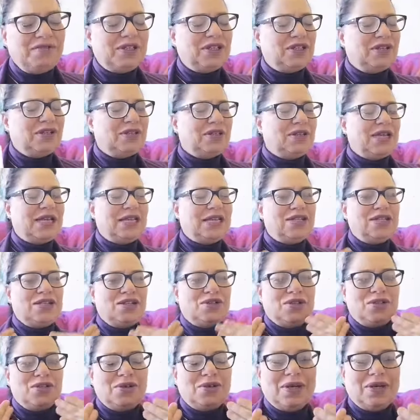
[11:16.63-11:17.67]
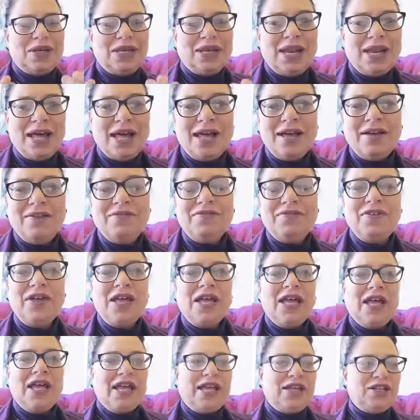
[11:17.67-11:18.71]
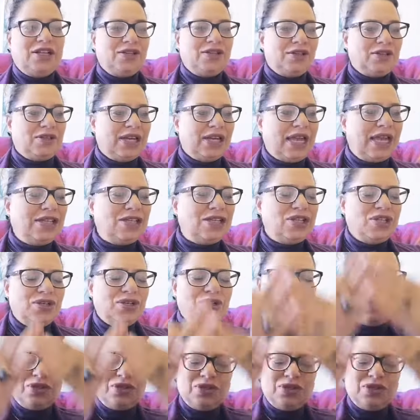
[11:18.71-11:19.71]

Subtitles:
It connects you to love. It connects you to